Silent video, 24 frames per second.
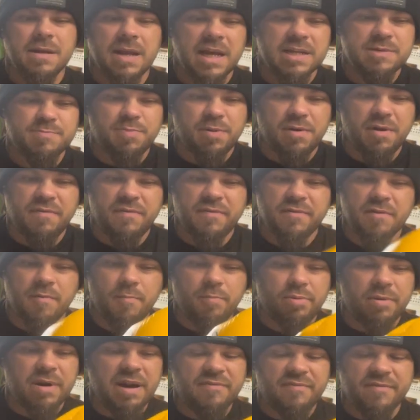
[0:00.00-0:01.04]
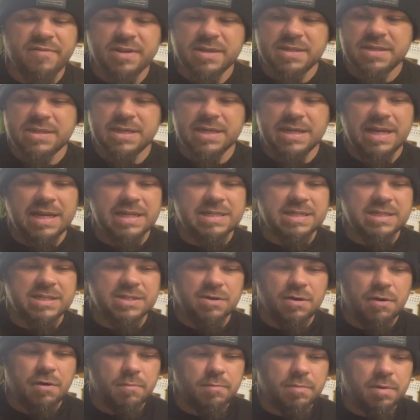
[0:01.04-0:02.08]
That's personal preference, to each his
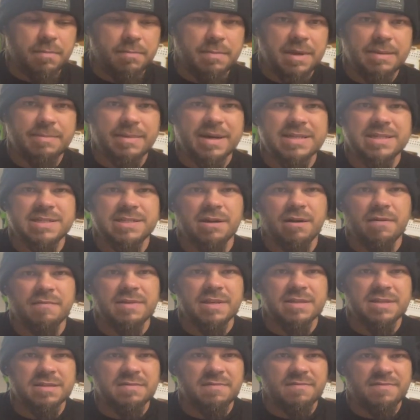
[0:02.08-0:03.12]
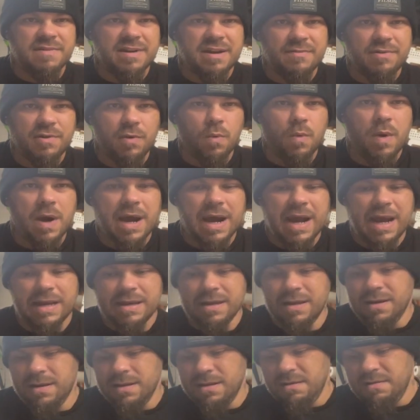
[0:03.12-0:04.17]
own. But me, myself, this is a very
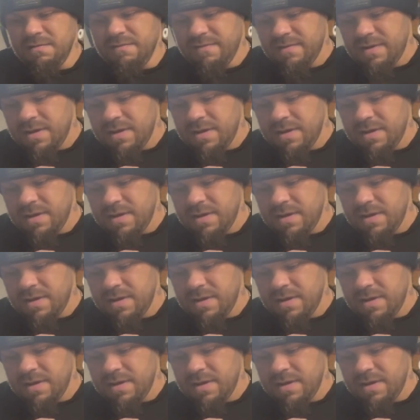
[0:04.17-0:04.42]
wide glove.